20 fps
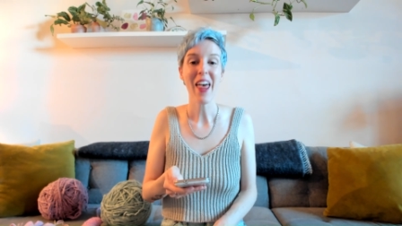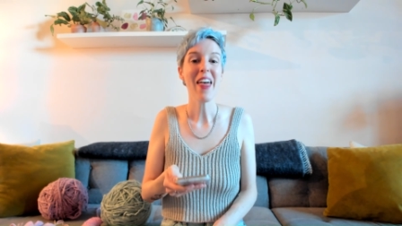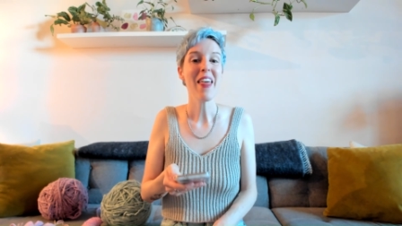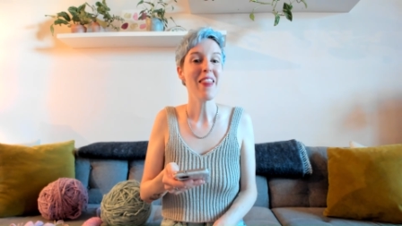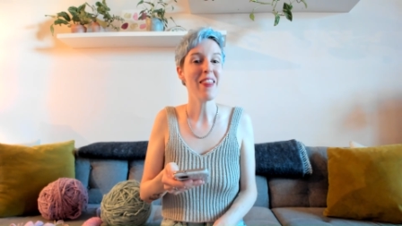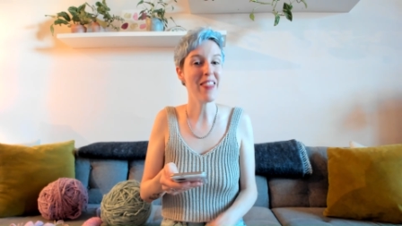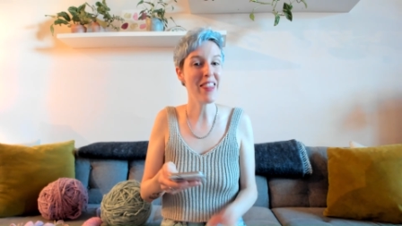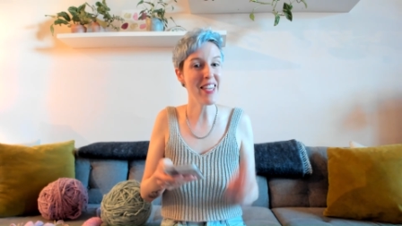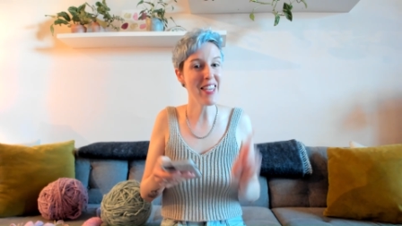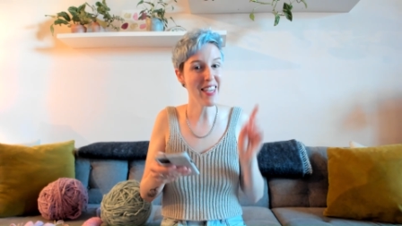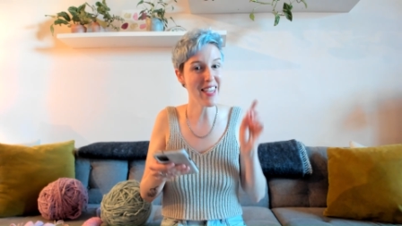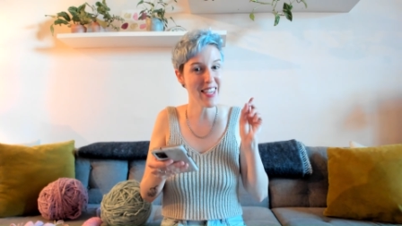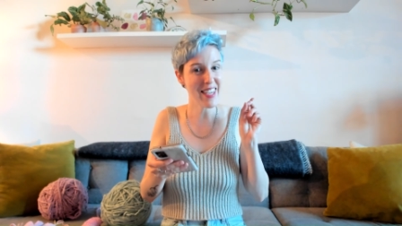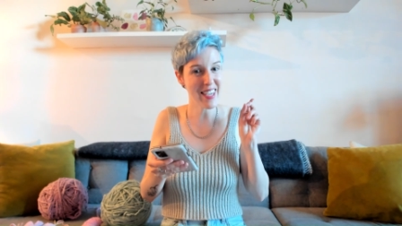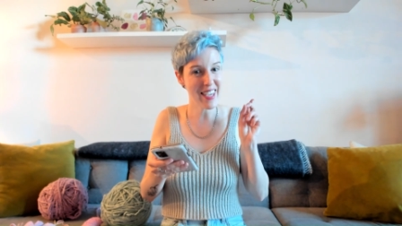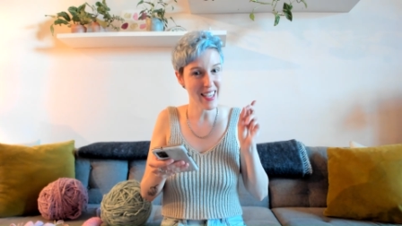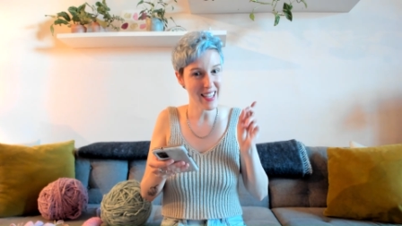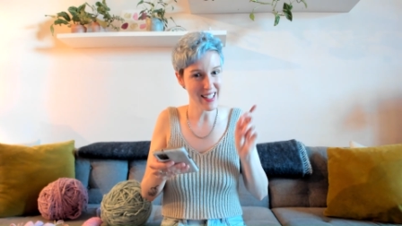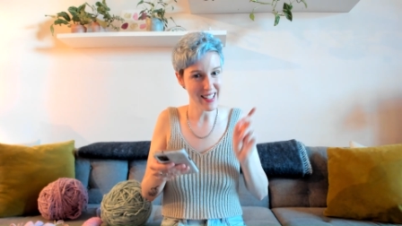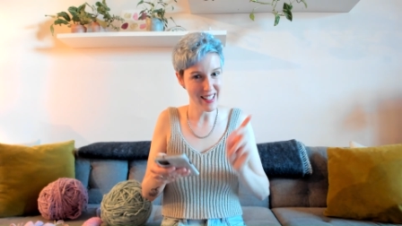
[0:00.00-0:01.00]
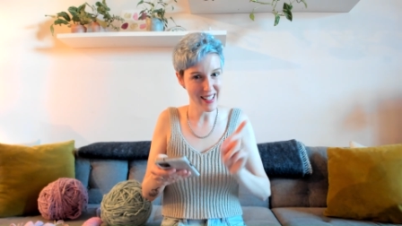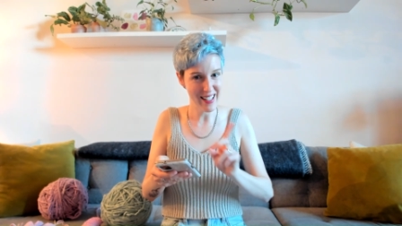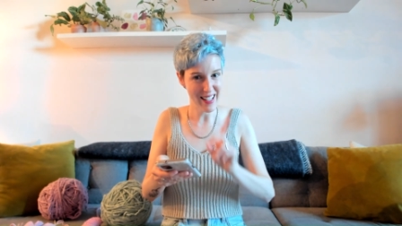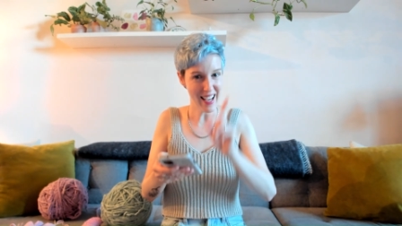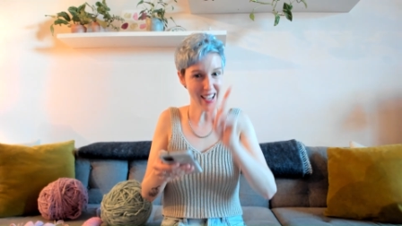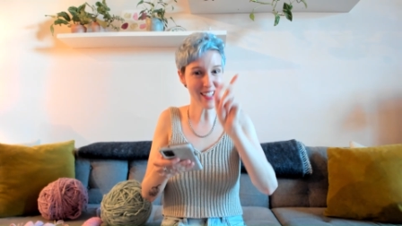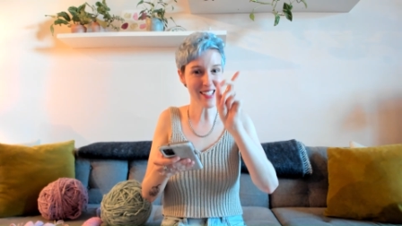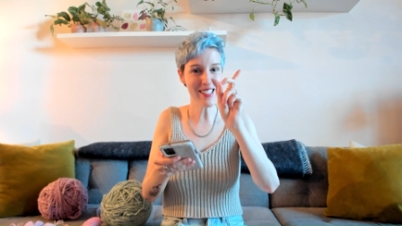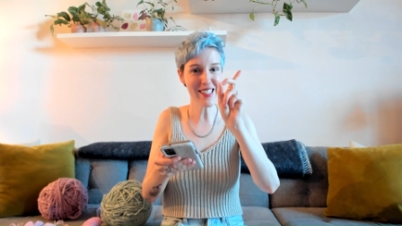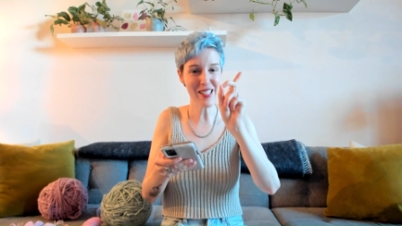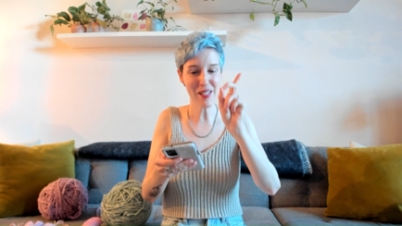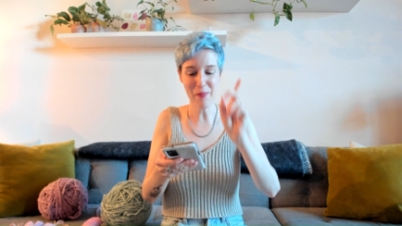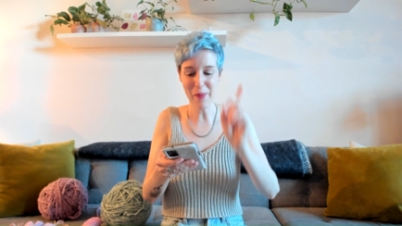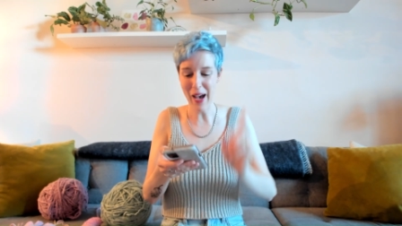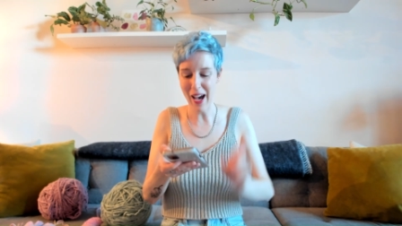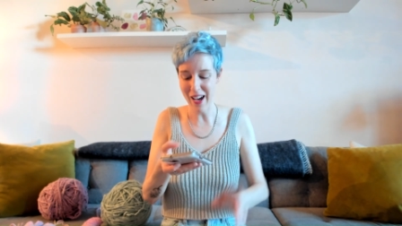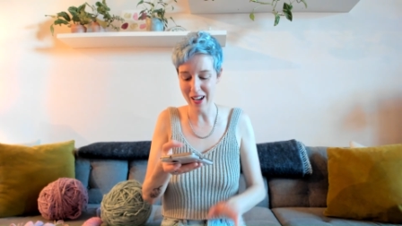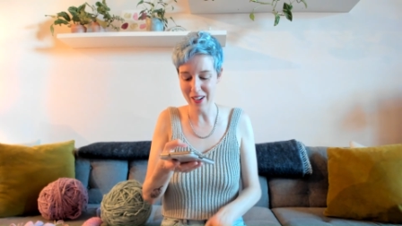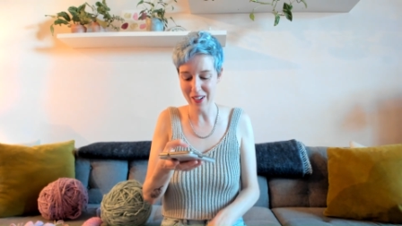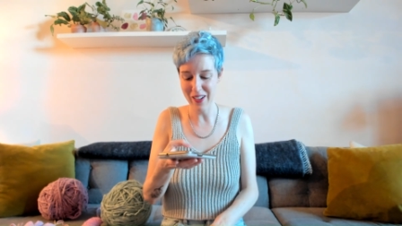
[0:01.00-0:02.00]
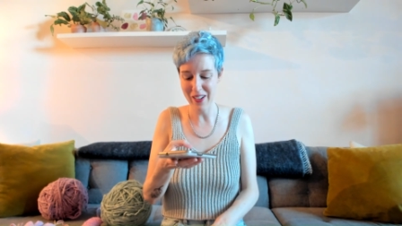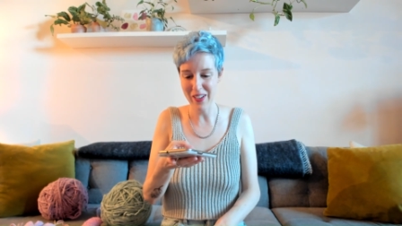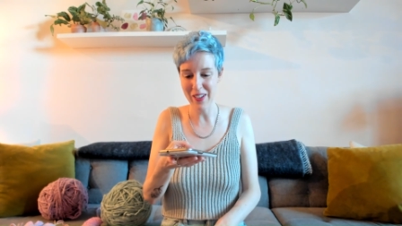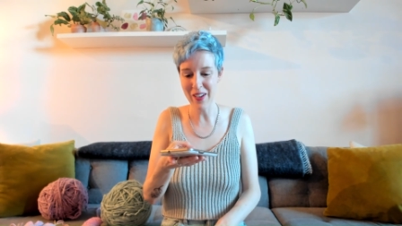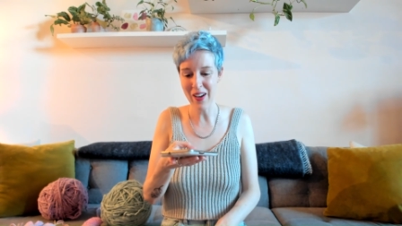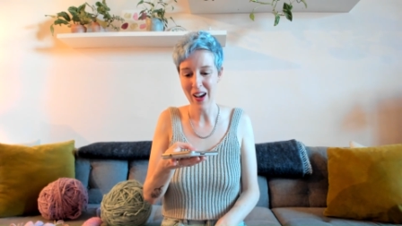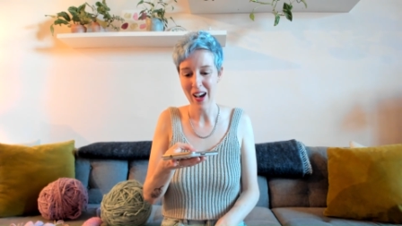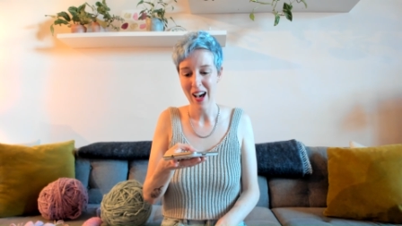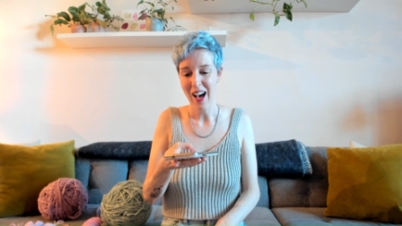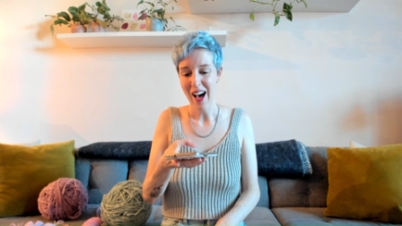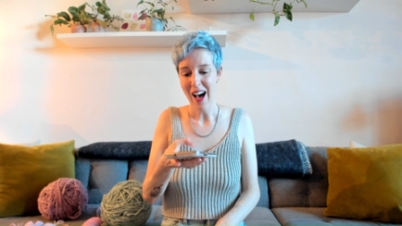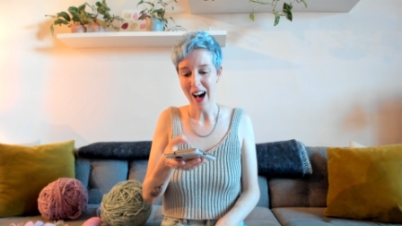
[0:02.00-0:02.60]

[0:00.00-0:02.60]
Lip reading: The next pattern